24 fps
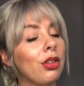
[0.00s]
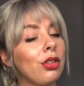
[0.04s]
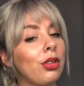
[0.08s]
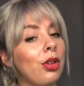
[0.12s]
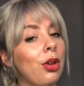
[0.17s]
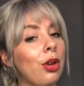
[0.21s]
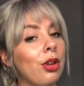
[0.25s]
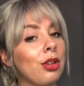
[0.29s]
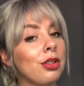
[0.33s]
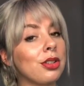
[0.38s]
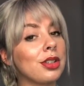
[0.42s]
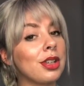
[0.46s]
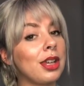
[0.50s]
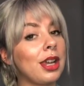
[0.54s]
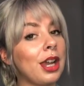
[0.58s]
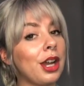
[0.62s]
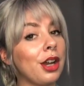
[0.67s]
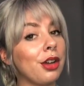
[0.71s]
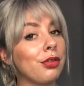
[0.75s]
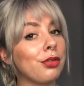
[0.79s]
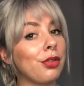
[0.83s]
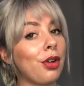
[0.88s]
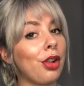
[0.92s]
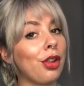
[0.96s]
that
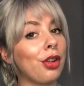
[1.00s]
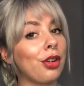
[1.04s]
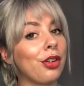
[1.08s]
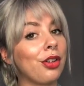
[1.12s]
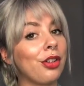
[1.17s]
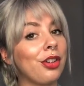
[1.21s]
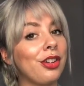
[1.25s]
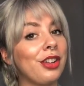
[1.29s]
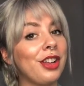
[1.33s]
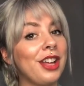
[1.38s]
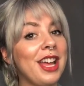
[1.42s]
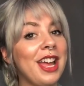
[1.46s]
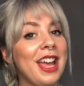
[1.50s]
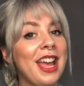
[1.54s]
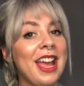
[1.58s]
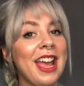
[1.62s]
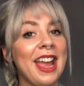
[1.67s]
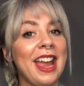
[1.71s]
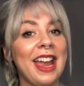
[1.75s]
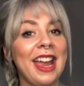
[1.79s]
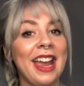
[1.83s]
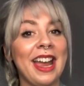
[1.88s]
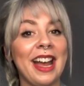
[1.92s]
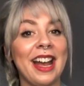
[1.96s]
hair follicle
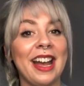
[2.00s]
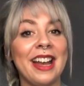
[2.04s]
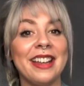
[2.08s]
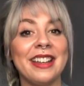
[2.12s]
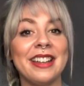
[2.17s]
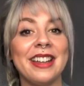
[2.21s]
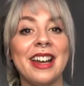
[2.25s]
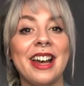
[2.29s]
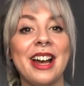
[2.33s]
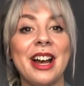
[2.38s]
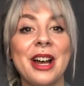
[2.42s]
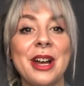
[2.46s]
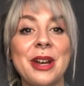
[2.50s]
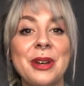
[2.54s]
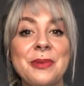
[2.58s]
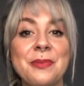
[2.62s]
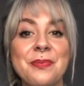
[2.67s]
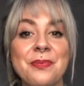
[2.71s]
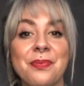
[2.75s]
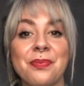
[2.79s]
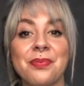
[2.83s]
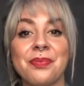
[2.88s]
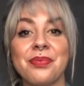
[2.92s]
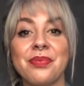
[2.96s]
and
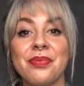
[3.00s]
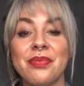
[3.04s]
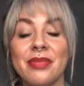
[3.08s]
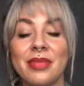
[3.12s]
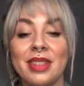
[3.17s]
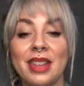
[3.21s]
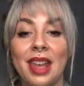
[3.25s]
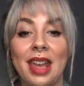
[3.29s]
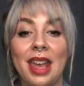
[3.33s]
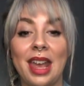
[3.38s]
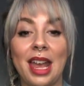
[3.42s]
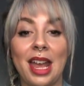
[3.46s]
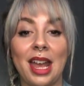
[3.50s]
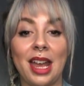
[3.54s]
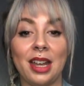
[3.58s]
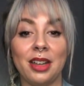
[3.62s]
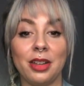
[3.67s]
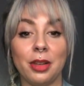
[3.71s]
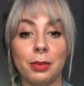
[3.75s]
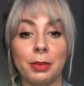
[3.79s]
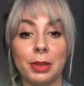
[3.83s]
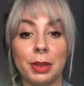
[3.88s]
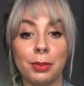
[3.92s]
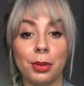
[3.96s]
um,
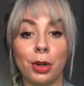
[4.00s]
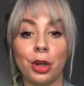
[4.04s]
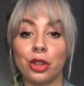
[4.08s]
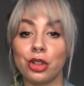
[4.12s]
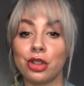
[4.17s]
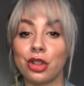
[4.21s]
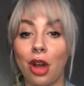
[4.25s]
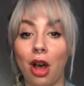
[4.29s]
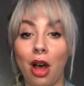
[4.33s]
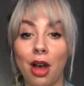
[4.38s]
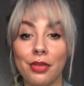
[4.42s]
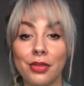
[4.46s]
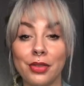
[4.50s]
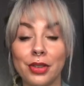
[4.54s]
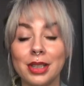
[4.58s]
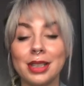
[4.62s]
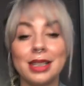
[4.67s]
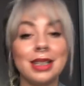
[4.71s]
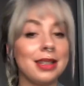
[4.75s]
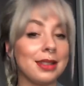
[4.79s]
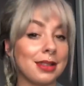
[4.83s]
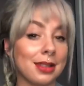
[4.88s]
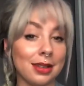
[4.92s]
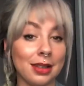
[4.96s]
and be pushed off
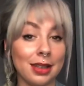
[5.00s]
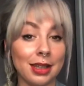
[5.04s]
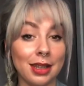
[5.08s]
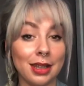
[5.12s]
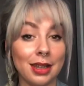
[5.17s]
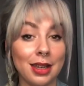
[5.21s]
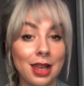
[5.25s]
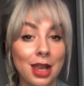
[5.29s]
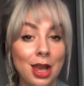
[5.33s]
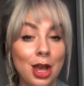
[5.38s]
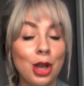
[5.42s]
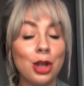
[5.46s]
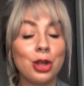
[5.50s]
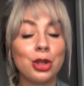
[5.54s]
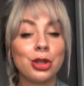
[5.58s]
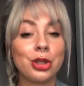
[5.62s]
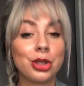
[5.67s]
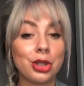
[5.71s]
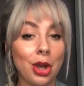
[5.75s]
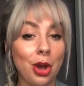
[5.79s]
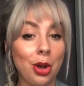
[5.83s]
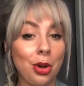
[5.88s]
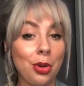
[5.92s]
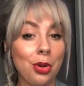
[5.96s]
easily.
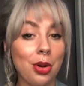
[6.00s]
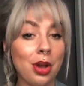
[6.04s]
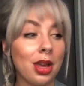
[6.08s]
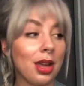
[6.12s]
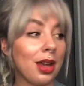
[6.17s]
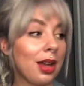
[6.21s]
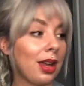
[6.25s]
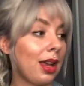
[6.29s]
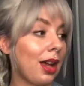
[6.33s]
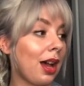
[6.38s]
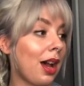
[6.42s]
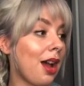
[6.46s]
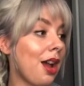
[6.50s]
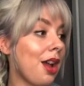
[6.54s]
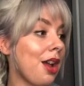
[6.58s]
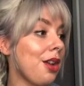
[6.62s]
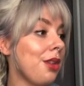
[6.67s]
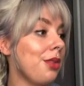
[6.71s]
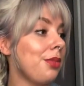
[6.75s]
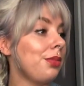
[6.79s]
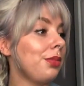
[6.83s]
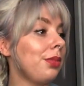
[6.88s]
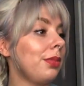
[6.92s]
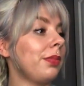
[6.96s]
So
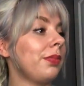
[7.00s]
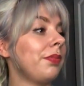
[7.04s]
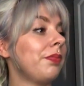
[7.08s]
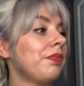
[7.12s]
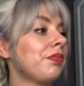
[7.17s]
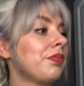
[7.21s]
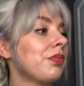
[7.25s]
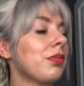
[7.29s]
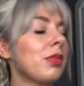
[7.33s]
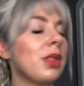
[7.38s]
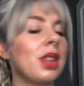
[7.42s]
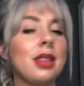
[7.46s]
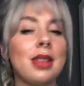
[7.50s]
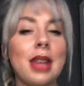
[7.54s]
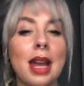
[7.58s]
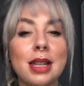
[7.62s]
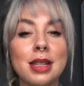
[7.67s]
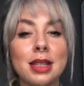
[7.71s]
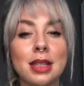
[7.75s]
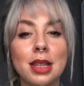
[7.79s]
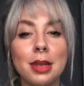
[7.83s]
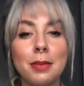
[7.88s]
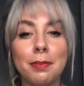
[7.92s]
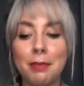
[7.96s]
um,
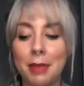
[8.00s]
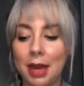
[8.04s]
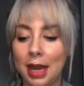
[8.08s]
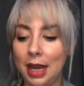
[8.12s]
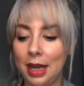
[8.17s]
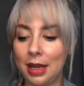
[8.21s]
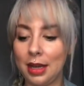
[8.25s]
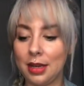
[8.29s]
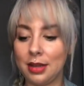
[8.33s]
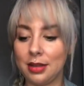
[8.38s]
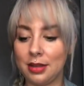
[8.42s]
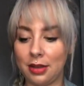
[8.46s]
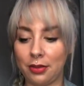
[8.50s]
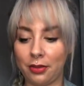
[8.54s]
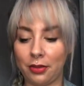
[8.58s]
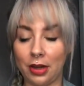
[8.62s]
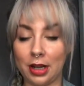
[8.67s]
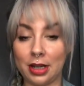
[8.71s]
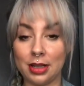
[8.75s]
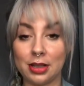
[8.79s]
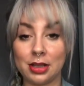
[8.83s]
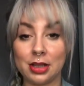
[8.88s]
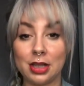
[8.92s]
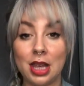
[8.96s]
that's the main
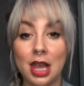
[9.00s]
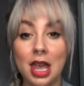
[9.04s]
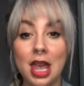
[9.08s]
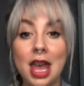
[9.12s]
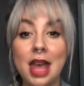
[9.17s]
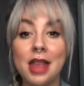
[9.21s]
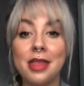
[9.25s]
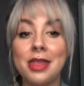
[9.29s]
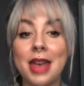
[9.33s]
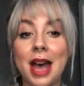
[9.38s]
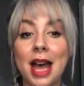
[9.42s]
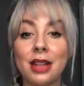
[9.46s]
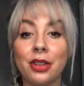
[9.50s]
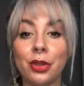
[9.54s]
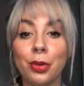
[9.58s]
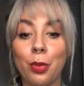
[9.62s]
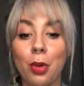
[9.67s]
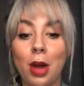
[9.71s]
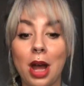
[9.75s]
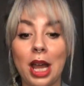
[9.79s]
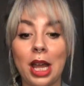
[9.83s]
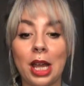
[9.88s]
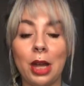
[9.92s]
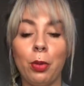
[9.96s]
difference. That's
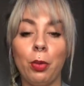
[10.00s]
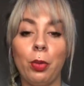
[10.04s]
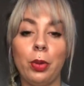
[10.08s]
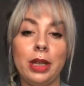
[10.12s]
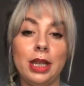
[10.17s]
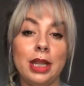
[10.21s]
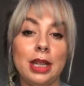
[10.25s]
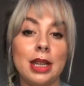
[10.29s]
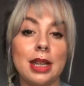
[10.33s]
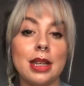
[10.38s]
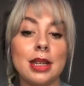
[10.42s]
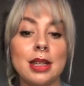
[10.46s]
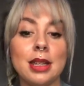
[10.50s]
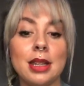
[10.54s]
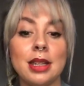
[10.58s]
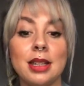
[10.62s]
why we